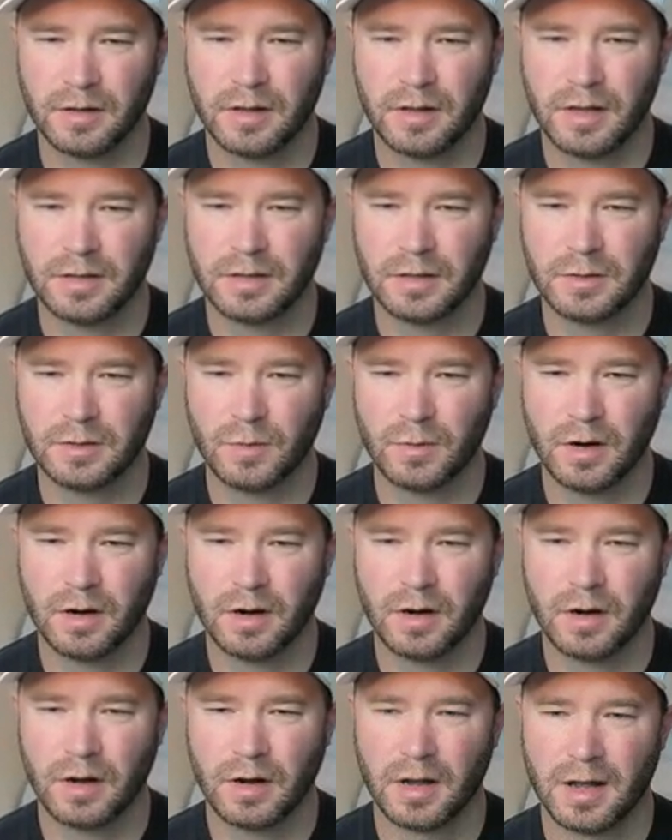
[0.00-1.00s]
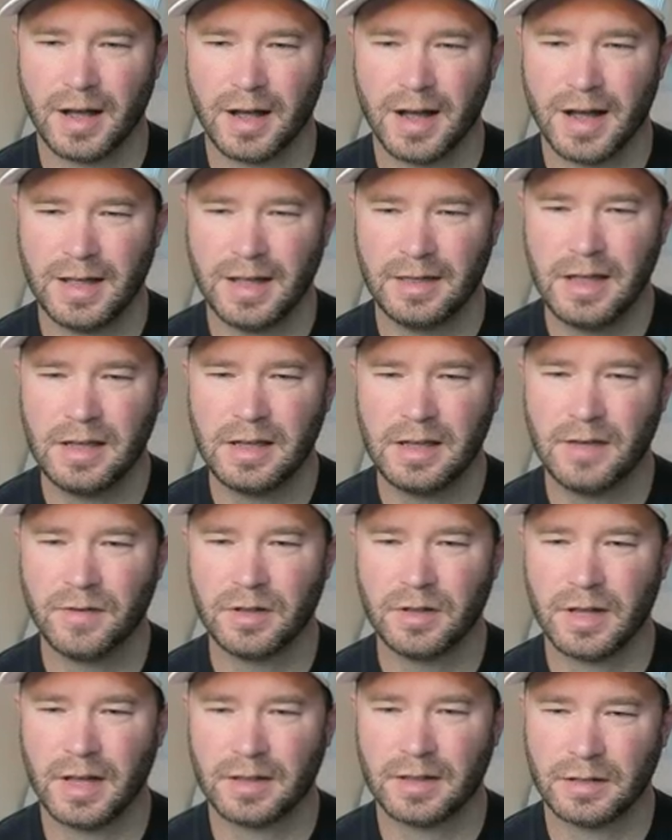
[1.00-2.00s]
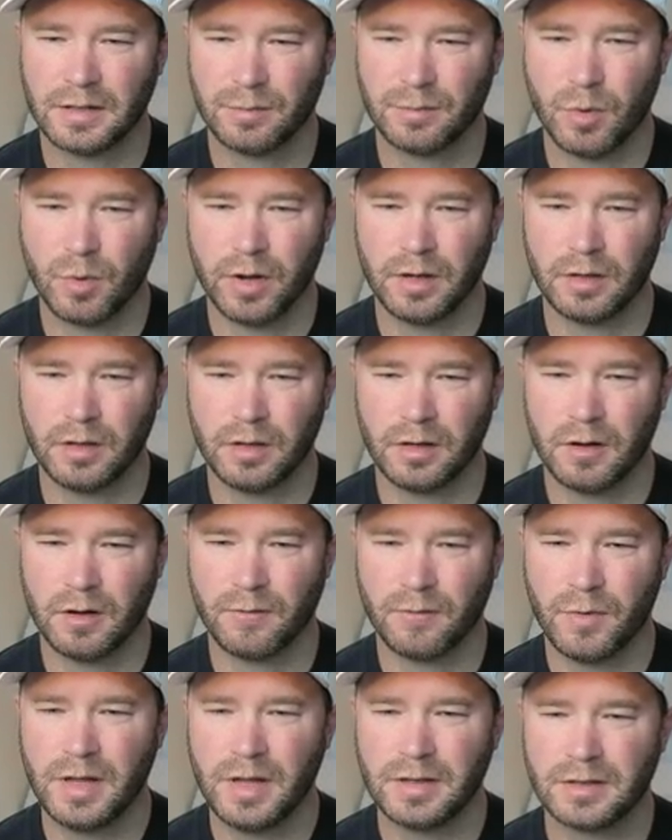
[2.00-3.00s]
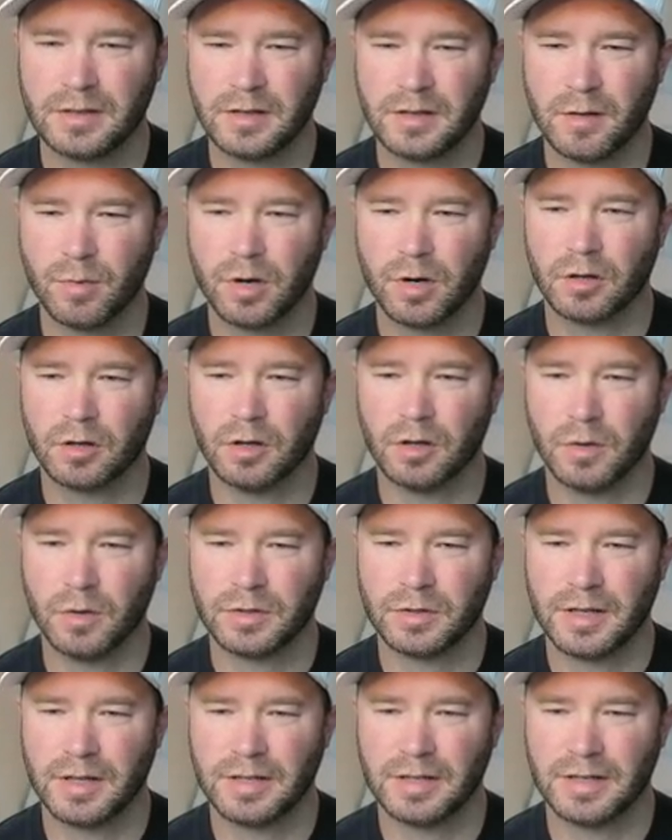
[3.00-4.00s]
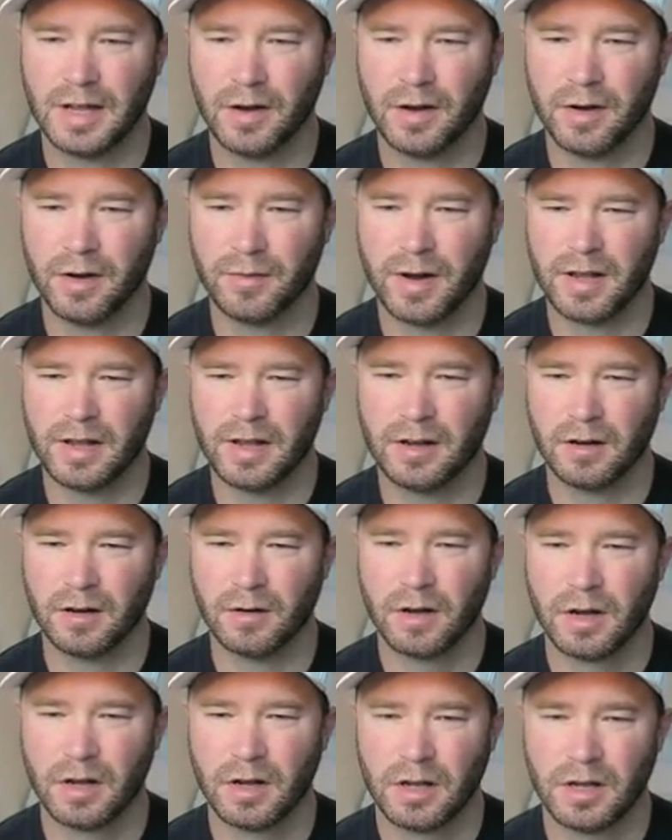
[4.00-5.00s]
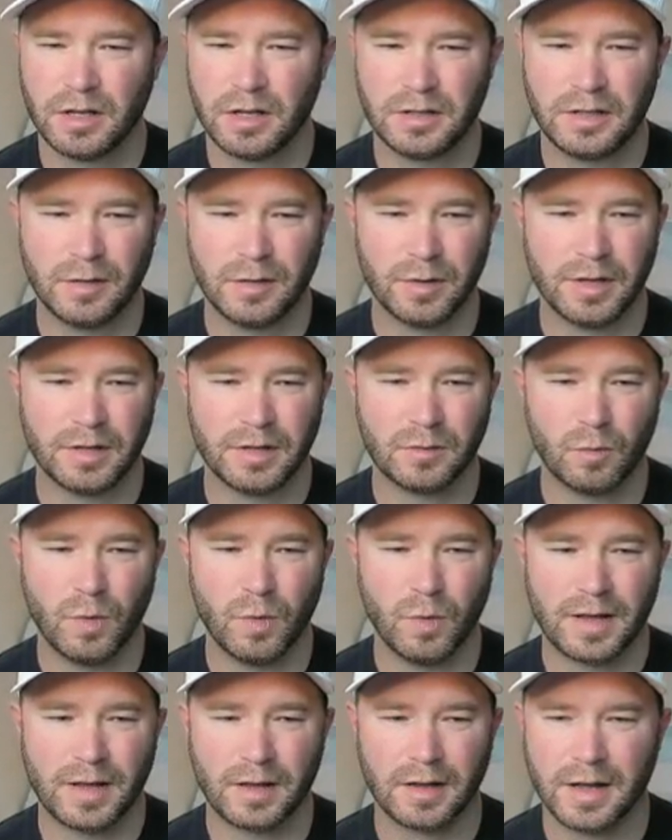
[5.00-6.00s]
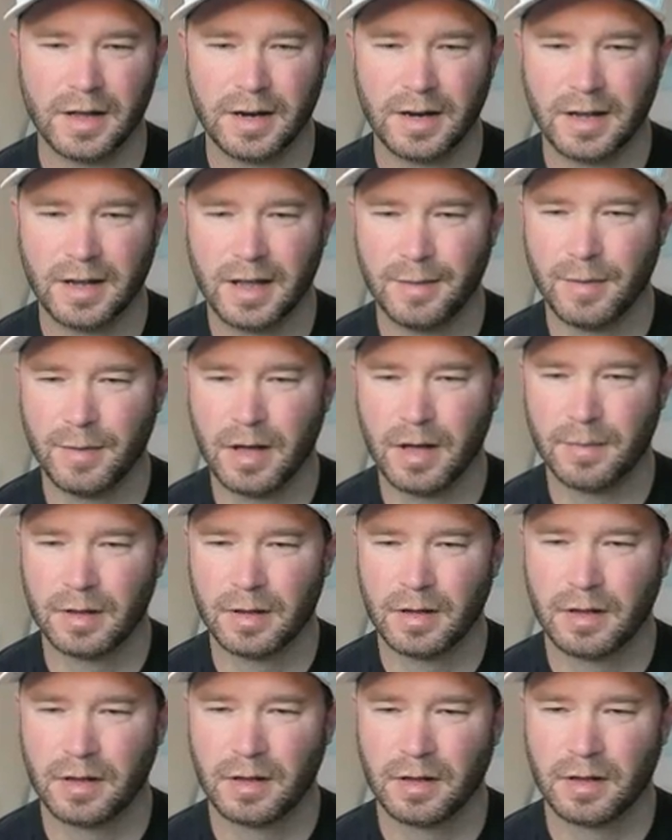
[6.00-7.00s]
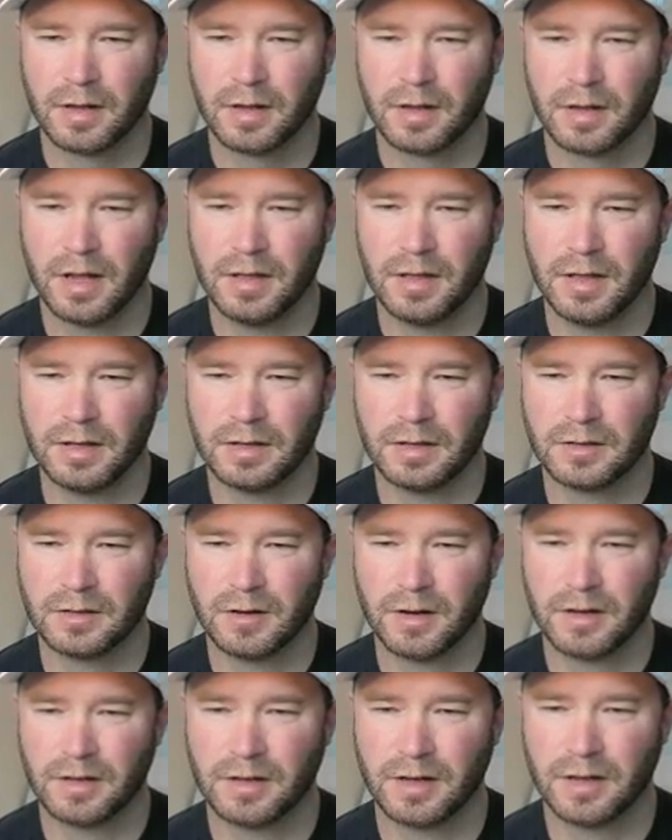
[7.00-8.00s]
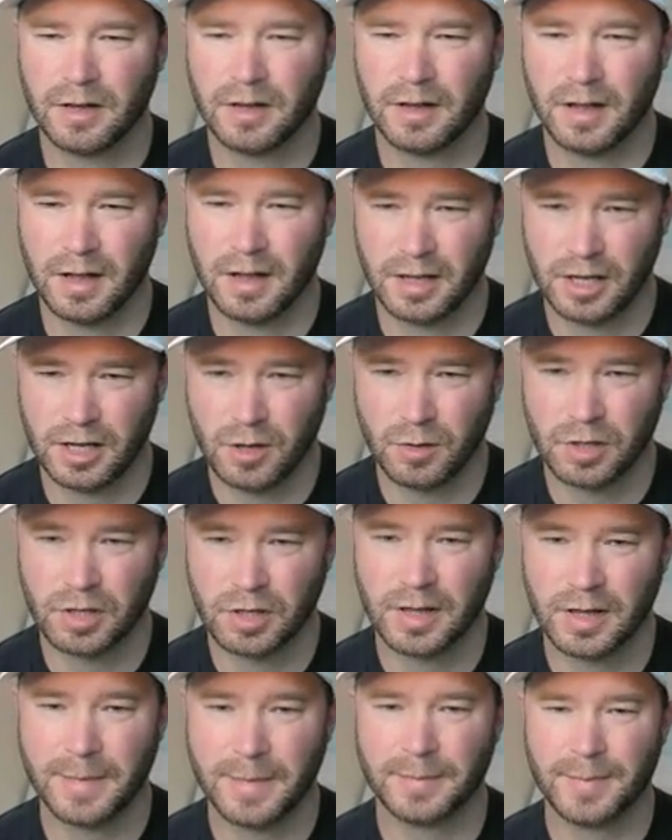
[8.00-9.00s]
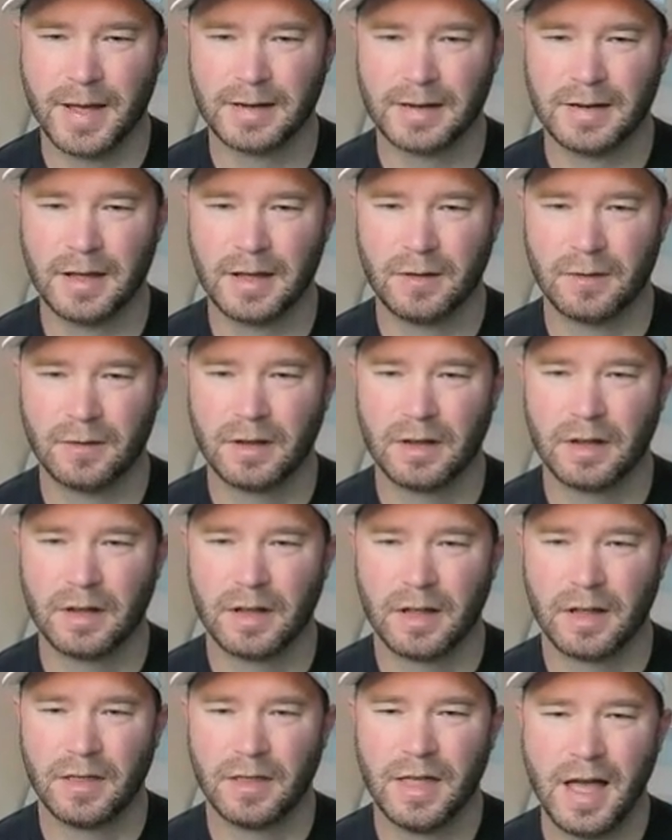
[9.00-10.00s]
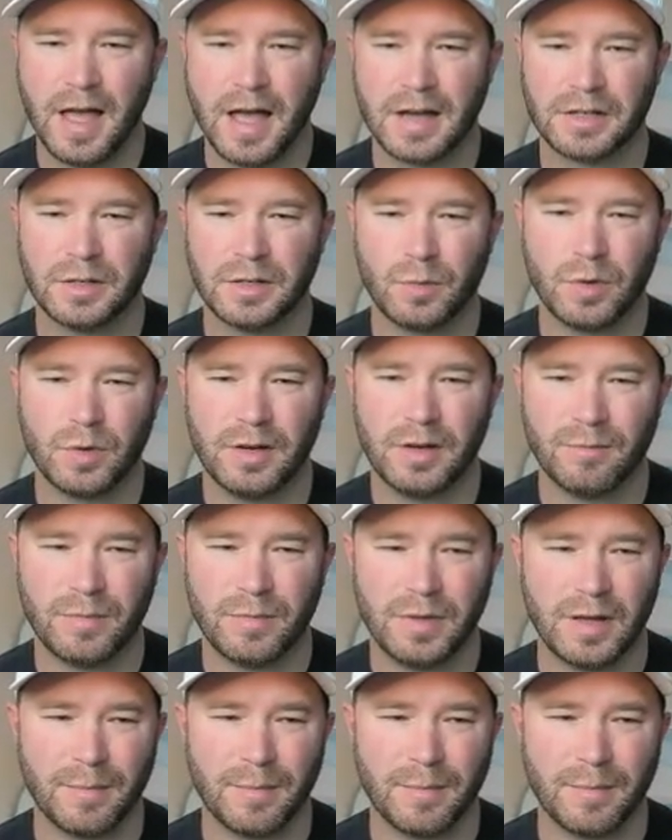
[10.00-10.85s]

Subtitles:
This is where I think even at this point, you know, if we get somewhere close to this area right here, you see where this wick kind of came up and this started a huge collapse back down, that actually wouldn't even be